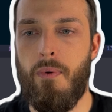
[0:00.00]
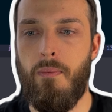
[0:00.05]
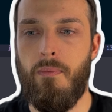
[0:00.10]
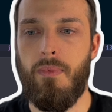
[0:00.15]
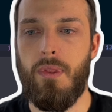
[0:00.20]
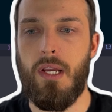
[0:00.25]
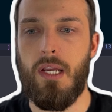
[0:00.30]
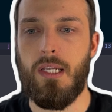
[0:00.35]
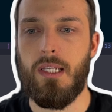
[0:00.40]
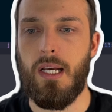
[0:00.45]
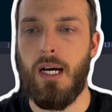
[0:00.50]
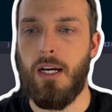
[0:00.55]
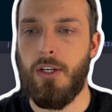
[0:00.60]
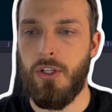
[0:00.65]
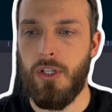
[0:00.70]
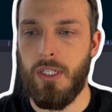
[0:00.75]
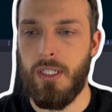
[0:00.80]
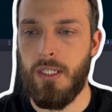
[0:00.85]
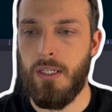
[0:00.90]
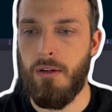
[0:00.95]
These are
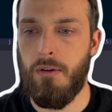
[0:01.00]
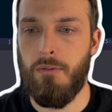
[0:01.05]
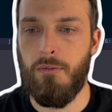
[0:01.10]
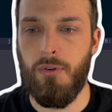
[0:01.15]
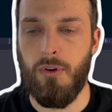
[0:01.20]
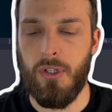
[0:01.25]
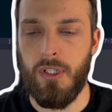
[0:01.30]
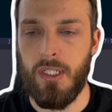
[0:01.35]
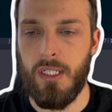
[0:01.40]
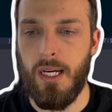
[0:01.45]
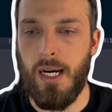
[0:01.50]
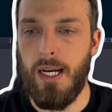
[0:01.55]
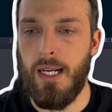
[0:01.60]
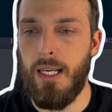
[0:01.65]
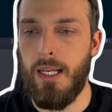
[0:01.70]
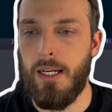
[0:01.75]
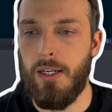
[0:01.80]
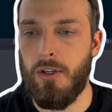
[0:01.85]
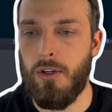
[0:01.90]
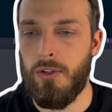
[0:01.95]
just for
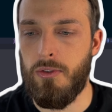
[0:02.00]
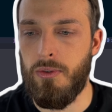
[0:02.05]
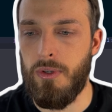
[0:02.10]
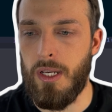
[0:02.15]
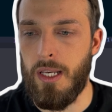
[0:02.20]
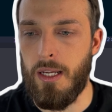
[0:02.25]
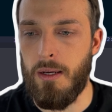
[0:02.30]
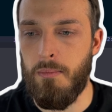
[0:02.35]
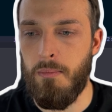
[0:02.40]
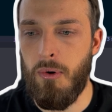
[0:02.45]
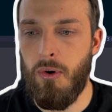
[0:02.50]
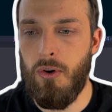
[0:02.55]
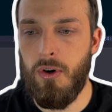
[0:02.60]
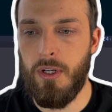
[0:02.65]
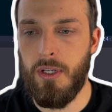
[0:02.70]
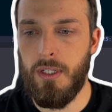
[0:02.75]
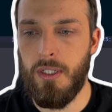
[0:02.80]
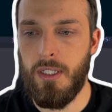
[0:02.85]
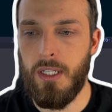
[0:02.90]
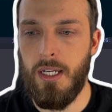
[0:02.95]
styling, not really
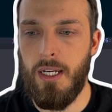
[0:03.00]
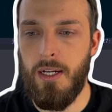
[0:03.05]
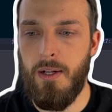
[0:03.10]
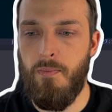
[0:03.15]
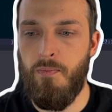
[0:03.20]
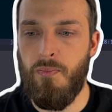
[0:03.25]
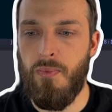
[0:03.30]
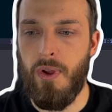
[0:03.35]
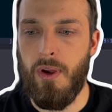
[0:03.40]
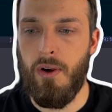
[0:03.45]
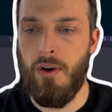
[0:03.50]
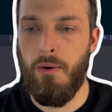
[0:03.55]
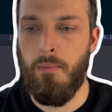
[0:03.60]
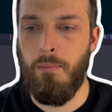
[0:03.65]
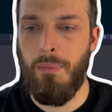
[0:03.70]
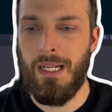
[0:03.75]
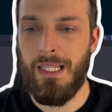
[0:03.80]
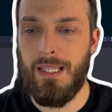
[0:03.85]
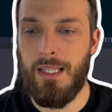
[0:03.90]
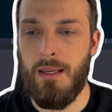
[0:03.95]
important.
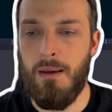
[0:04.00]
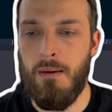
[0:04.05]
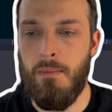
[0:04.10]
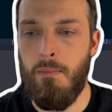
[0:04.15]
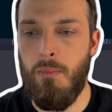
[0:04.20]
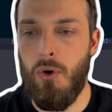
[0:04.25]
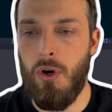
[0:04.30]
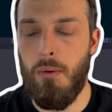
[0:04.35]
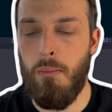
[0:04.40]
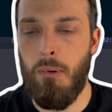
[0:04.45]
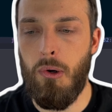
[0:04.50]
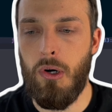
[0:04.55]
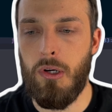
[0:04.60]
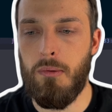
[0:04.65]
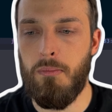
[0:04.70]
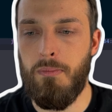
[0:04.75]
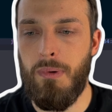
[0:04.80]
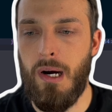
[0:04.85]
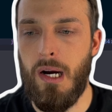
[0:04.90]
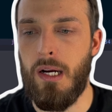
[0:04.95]
But the more
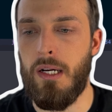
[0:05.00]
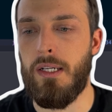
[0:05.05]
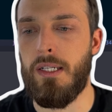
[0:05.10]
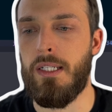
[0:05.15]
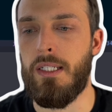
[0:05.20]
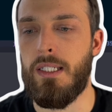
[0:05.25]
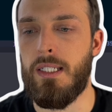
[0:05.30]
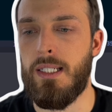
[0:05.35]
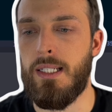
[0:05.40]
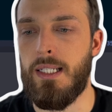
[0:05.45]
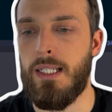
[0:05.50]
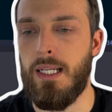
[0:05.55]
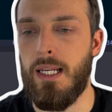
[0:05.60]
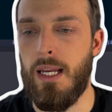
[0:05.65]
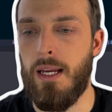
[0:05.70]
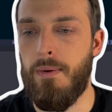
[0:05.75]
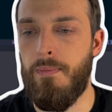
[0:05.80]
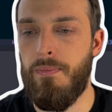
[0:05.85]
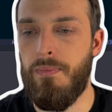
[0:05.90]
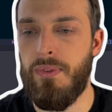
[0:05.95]
important part is
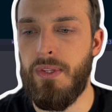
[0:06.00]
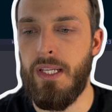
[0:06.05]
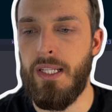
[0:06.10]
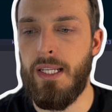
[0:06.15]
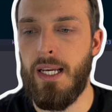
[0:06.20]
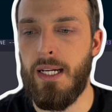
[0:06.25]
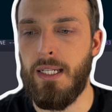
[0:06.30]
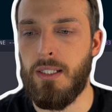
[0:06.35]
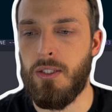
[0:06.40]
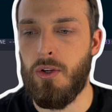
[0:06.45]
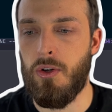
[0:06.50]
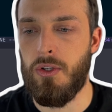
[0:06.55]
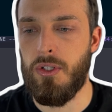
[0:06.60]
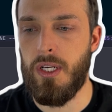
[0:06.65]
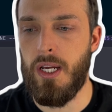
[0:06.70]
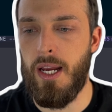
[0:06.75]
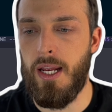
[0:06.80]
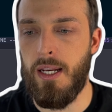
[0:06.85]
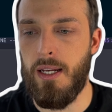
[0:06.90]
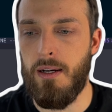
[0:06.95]
the details
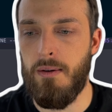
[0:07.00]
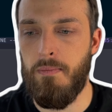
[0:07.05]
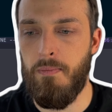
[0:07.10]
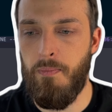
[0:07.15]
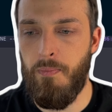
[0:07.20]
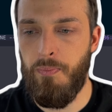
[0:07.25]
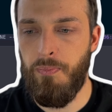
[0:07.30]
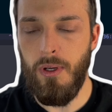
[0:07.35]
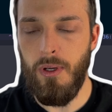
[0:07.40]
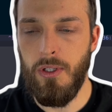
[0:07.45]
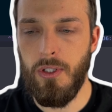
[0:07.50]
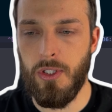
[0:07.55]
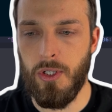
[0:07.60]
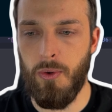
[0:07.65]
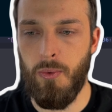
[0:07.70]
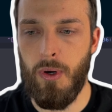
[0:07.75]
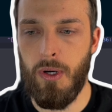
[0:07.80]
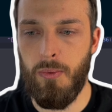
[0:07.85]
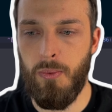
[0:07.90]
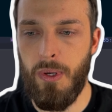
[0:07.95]
container. So
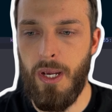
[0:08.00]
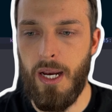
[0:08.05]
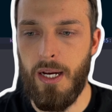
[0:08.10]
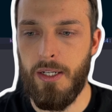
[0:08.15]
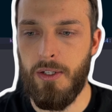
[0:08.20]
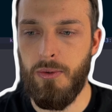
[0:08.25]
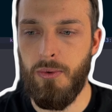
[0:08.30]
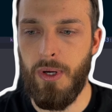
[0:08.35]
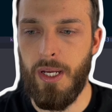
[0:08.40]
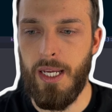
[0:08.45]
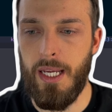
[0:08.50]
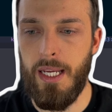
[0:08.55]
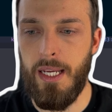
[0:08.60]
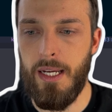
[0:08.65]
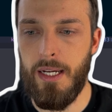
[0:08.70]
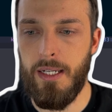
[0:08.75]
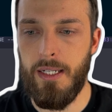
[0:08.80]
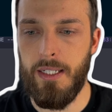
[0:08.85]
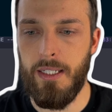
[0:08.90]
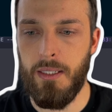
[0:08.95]
what we are doing
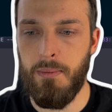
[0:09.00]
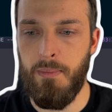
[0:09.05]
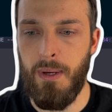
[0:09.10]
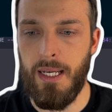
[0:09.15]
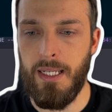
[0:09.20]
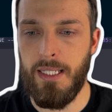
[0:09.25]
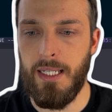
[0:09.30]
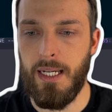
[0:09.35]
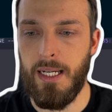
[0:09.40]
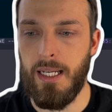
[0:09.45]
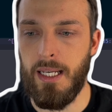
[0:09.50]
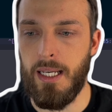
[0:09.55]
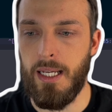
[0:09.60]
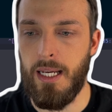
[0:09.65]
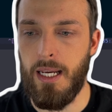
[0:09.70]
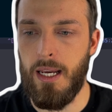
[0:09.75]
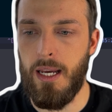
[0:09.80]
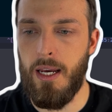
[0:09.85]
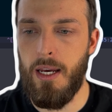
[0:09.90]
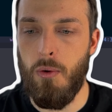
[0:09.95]
here is
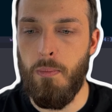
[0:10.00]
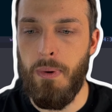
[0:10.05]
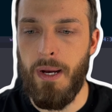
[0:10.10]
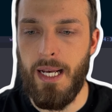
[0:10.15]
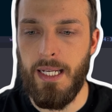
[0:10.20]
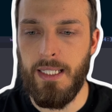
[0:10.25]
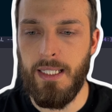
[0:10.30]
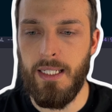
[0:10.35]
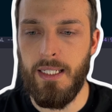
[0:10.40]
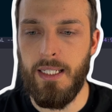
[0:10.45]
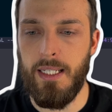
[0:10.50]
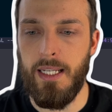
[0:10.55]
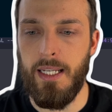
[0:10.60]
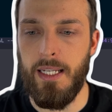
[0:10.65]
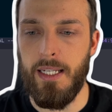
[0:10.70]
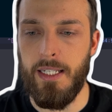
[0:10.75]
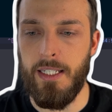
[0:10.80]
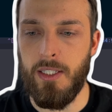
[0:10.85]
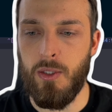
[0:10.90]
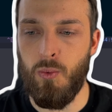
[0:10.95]
basically
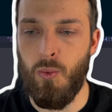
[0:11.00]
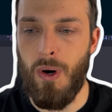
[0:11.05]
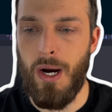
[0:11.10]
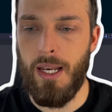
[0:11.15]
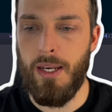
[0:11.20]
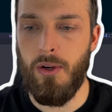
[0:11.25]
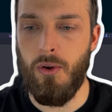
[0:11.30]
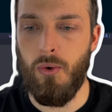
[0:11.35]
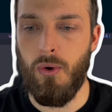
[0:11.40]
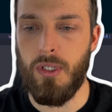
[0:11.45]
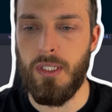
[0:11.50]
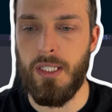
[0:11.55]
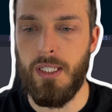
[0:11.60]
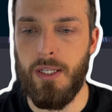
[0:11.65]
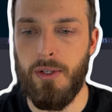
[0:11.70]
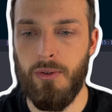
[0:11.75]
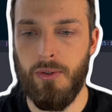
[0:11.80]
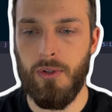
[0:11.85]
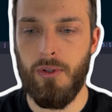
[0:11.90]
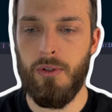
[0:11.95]
opacity is 1 or
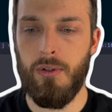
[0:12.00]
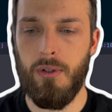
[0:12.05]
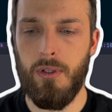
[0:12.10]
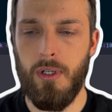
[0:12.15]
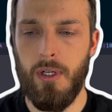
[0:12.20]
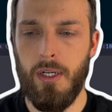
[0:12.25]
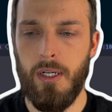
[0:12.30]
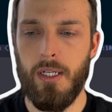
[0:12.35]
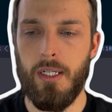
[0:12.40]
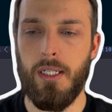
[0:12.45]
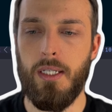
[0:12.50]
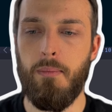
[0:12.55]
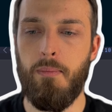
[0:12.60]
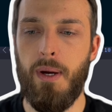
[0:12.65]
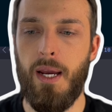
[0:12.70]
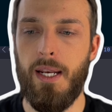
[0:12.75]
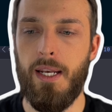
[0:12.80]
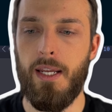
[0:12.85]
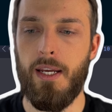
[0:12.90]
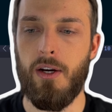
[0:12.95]
0,
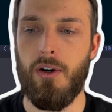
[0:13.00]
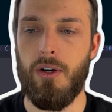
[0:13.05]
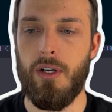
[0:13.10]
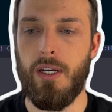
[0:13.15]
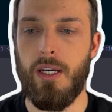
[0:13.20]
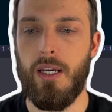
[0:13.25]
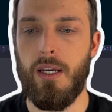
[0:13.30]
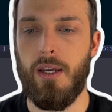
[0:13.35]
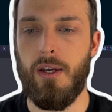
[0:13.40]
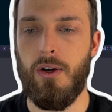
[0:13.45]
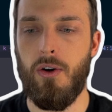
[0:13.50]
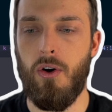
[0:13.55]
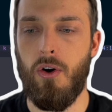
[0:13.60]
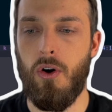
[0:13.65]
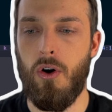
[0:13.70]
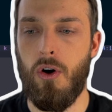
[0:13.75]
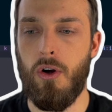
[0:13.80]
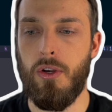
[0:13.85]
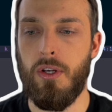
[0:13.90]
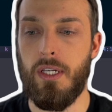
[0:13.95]
depending
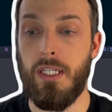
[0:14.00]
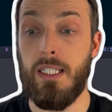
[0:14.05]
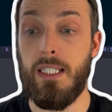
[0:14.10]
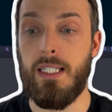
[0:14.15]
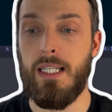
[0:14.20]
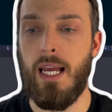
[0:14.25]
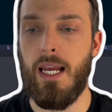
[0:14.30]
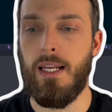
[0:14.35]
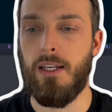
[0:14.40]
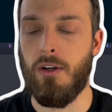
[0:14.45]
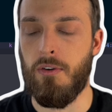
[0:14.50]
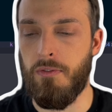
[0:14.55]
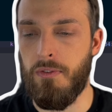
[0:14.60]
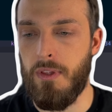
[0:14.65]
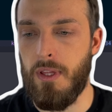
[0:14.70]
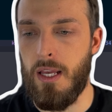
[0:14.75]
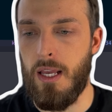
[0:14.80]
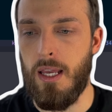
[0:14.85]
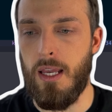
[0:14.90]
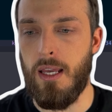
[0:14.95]
on the state of
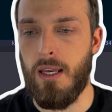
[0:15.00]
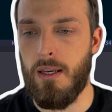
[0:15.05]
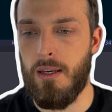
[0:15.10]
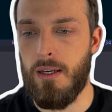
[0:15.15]
the